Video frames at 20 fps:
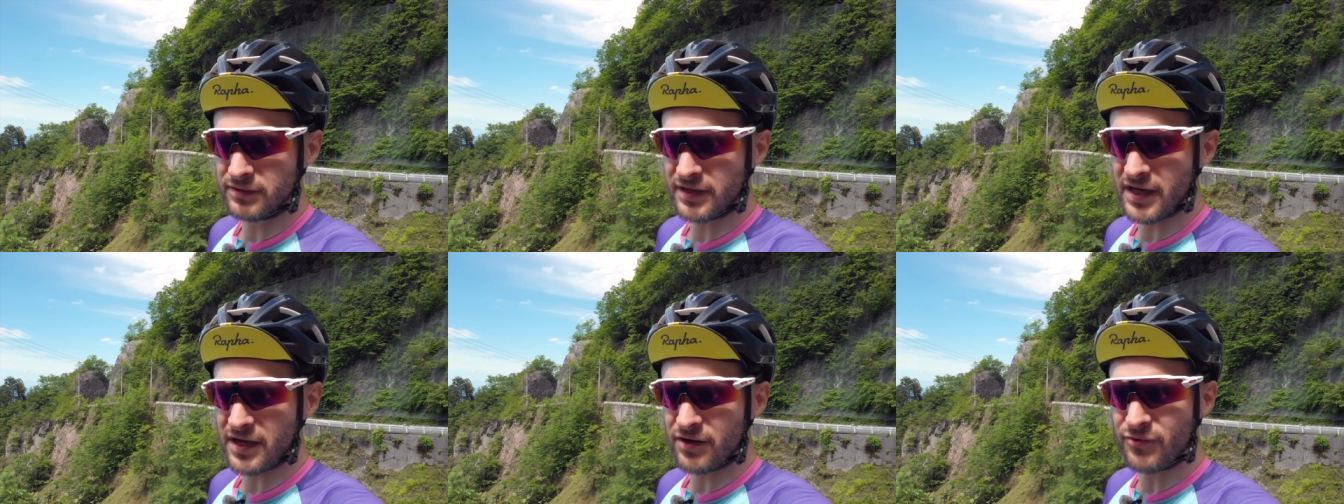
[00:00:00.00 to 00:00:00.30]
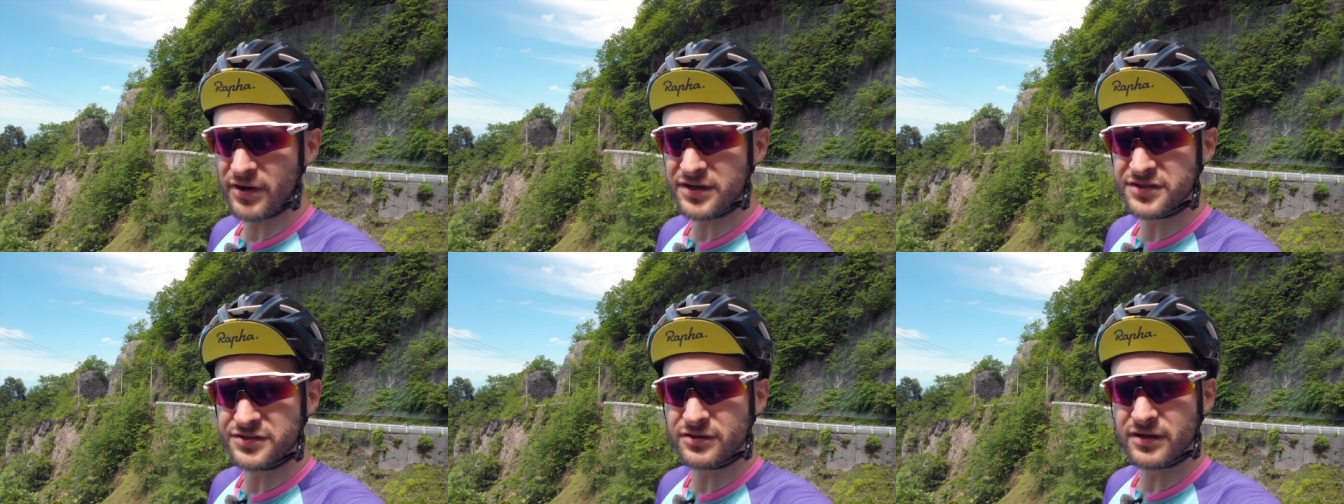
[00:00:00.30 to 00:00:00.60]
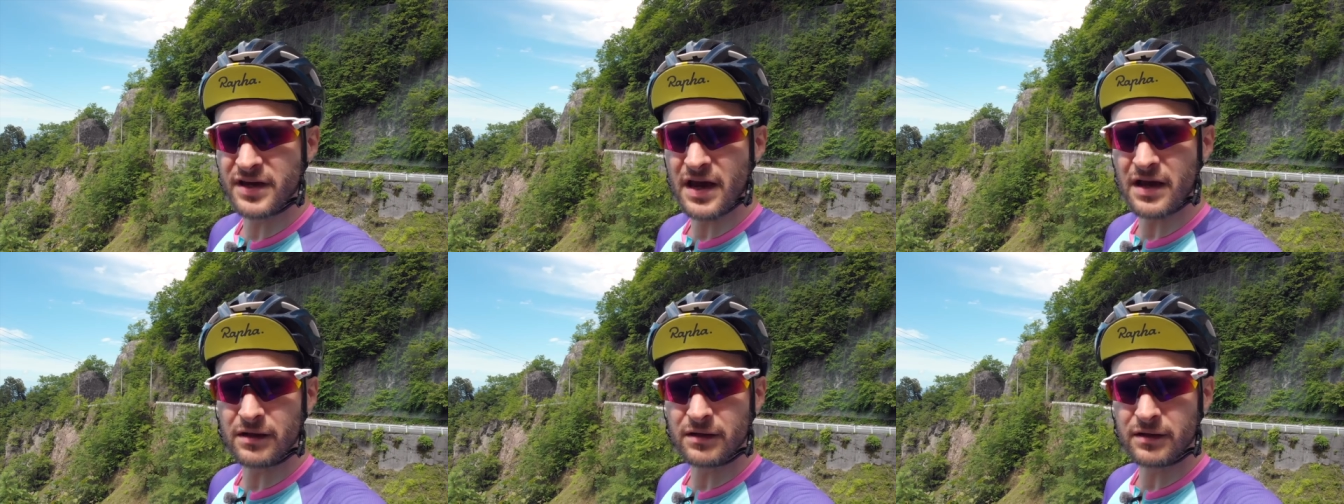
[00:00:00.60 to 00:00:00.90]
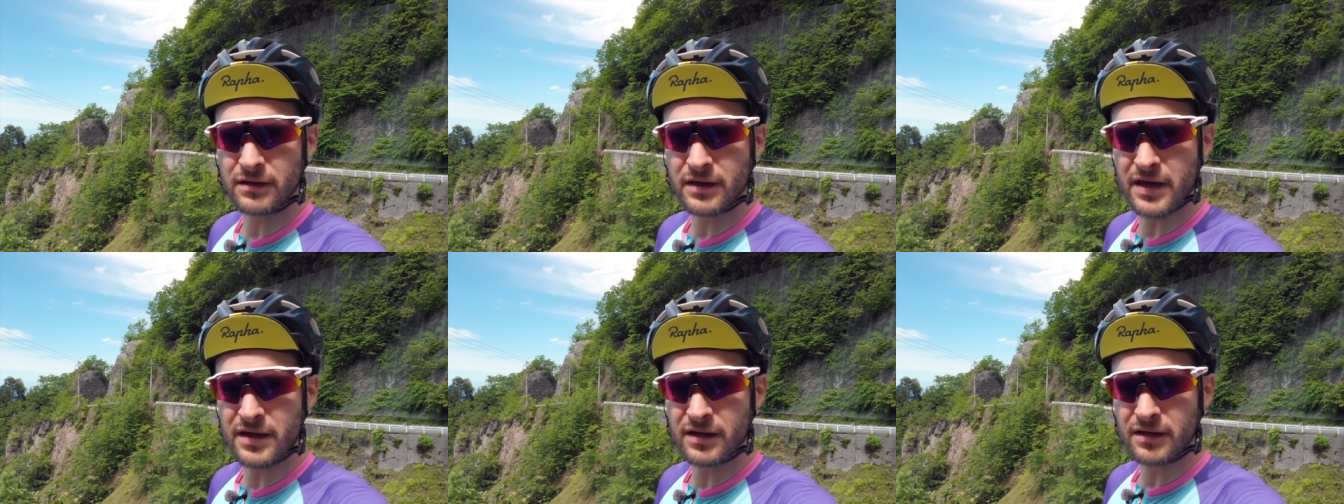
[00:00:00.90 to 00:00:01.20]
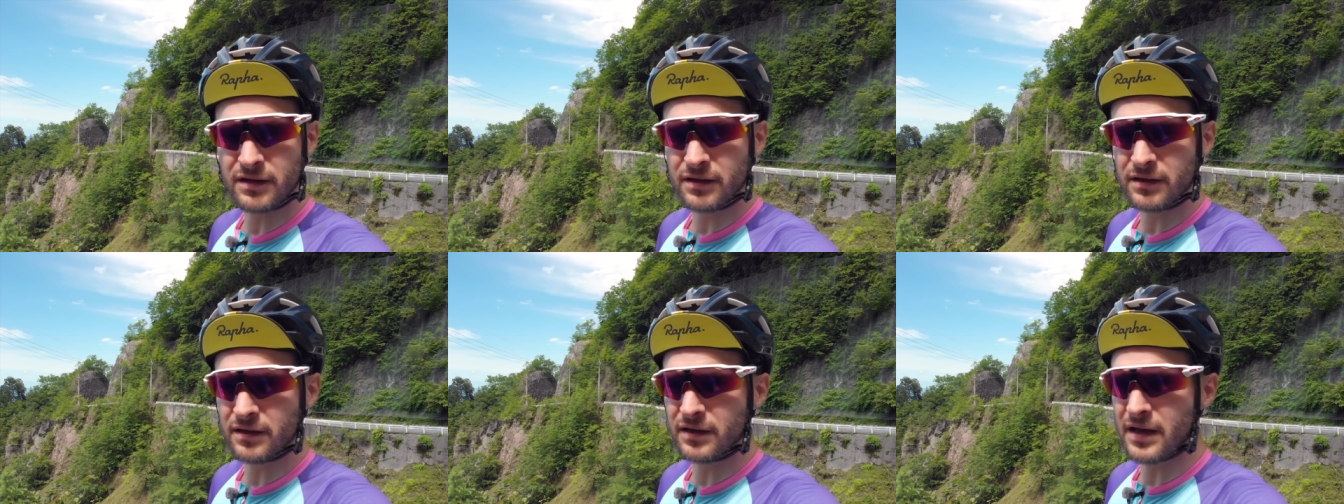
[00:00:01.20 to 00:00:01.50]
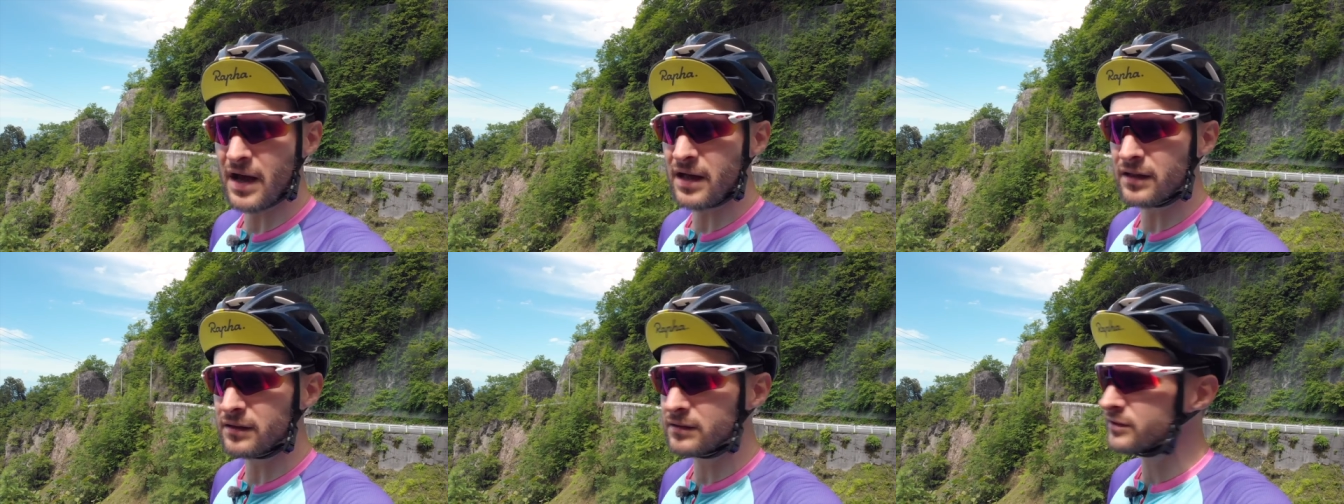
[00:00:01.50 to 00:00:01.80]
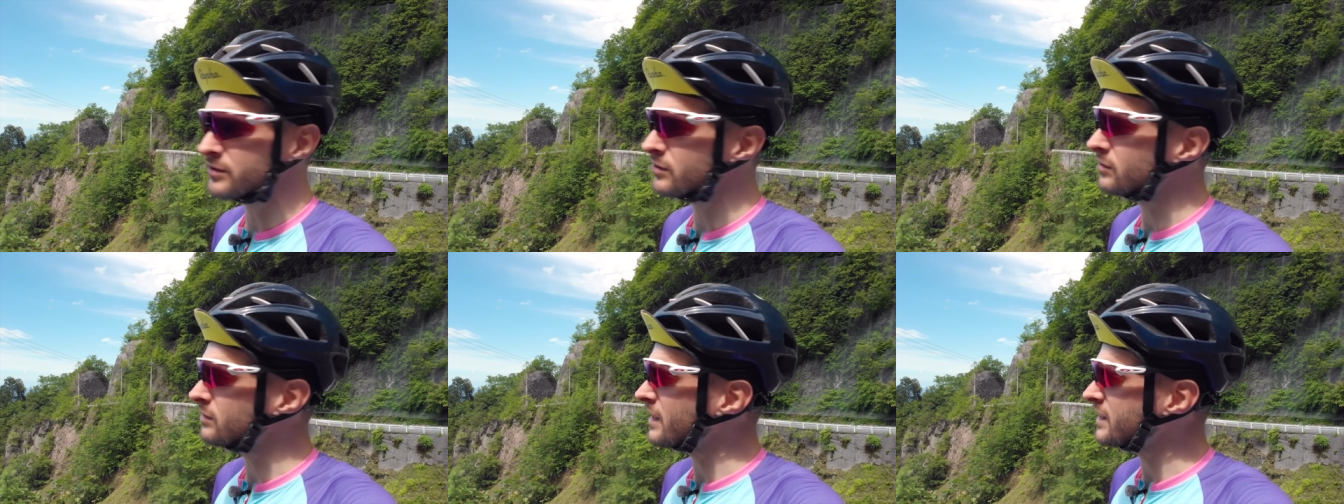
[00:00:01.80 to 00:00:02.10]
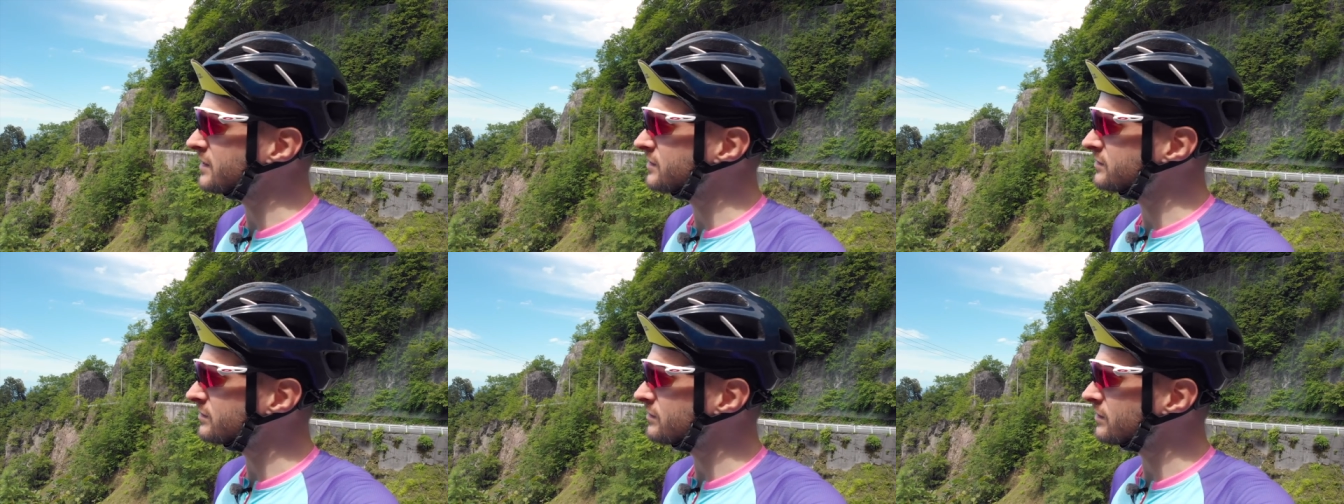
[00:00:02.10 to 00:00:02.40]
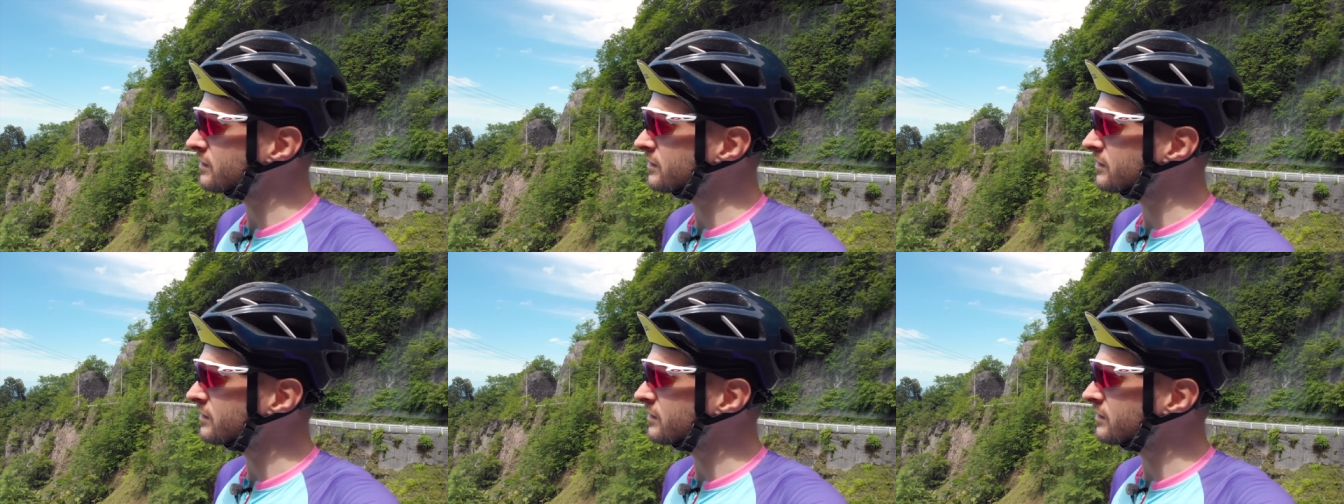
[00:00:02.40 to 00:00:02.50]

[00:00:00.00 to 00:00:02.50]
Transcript: gear ratio cal cal calculator,